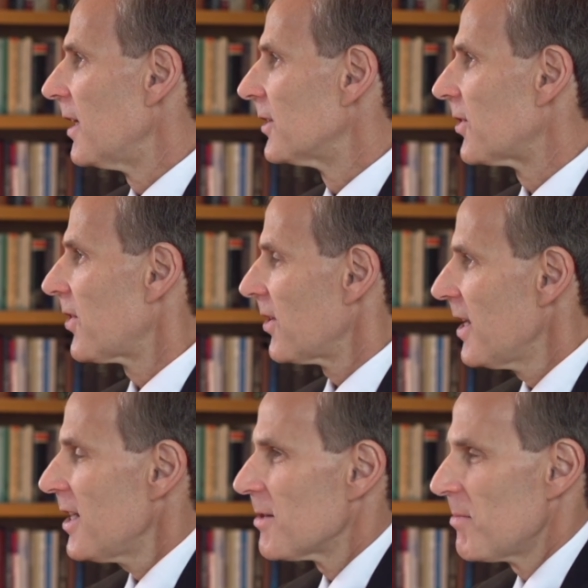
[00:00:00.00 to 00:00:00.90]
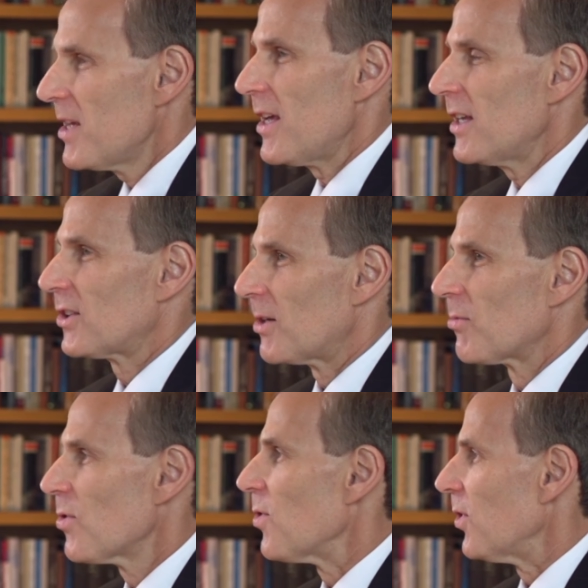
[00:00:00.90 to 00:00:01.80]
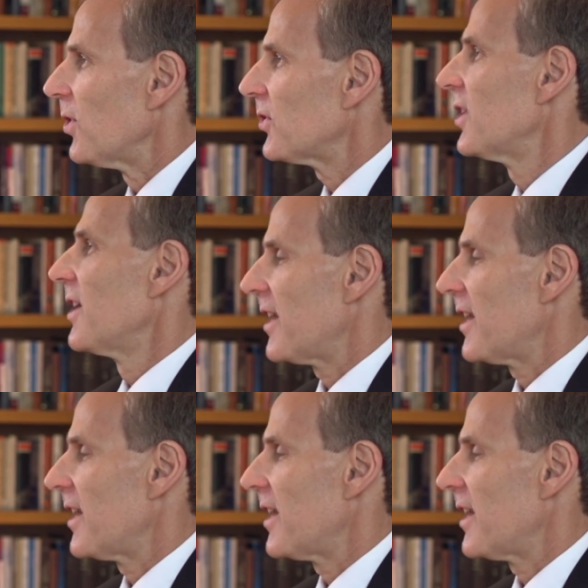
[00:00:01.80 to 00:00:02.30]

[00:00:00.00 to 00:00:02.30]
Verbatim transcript: So there need to be some rules